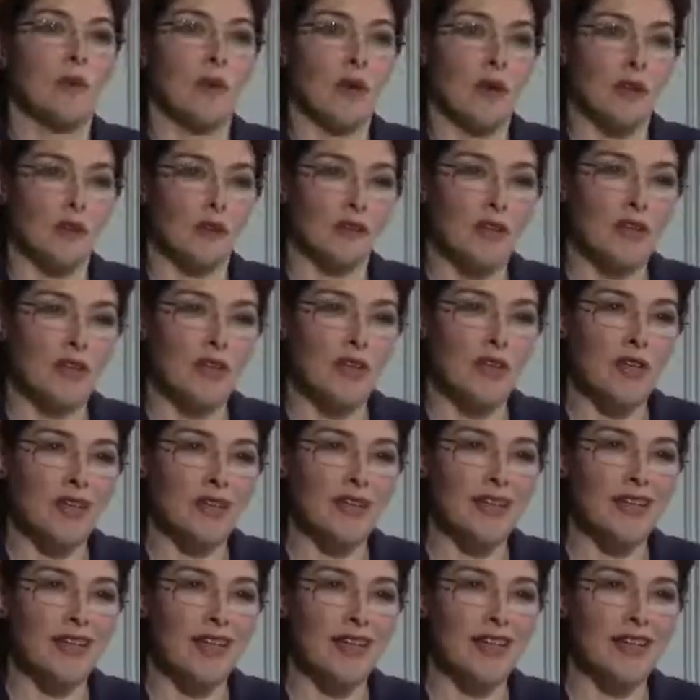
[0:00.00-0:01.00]
Well,
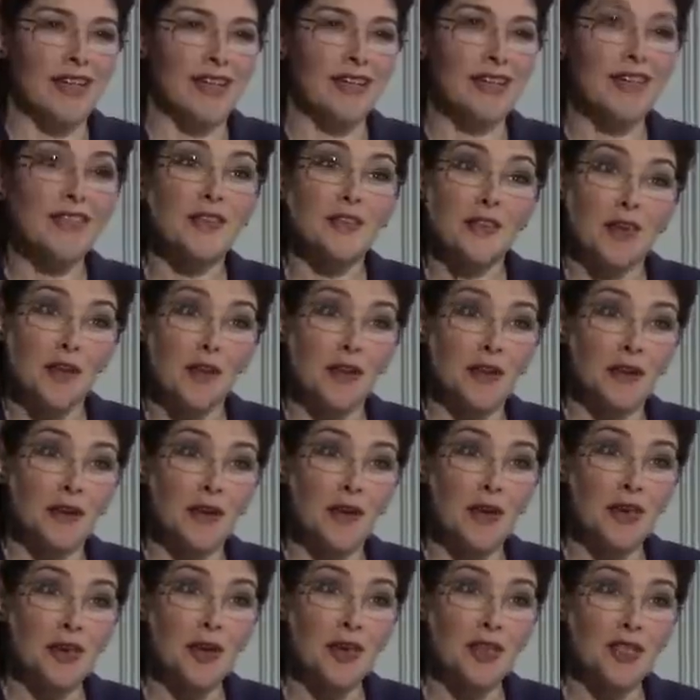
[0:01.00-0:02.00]
Professor Gale, thank you
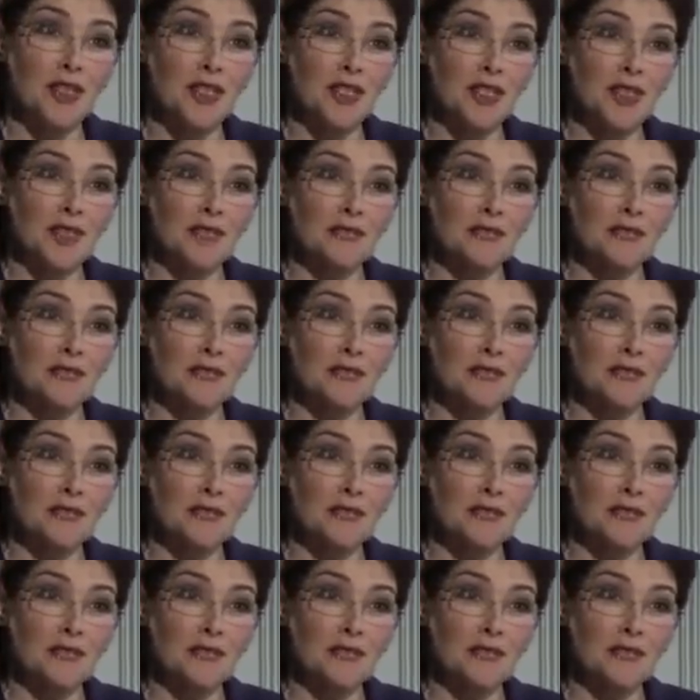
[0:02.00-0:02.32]
very much.